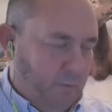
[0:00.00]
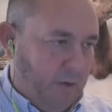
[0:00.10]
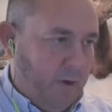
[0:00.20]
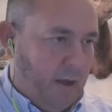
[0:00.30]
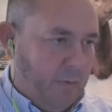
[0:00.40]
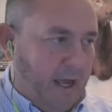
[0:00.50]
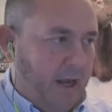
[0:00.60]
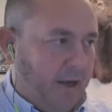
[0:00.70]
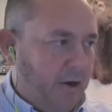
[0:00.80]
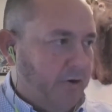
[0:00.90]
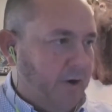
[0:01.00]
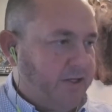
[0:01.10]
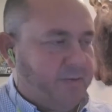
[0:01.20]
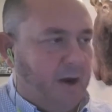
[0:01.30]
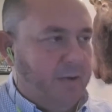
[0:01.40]
we kind of
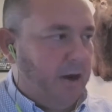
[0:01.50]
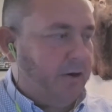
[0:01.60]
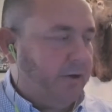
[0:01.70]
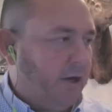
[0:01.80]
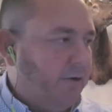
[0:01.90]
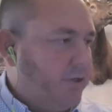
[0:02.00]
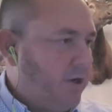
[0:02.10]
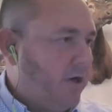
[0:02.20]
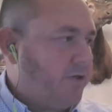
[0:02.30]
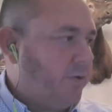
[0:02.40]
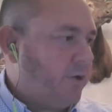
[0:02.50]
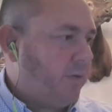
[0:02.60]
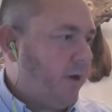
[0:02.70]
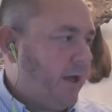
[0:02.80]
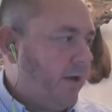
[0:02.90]
characterize it as probably a heritage Concho
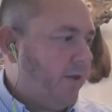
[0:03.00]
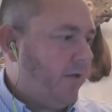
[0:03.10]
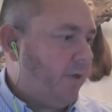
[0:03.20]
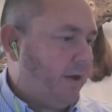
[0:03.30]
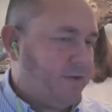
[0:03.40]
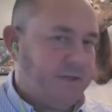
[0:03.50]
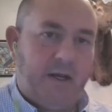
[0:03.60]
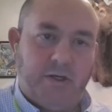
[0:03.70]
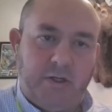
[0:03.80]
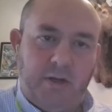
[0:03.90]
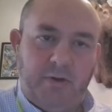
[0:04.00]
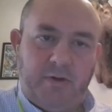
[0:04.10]
term. We kind of think of it like a steady ship.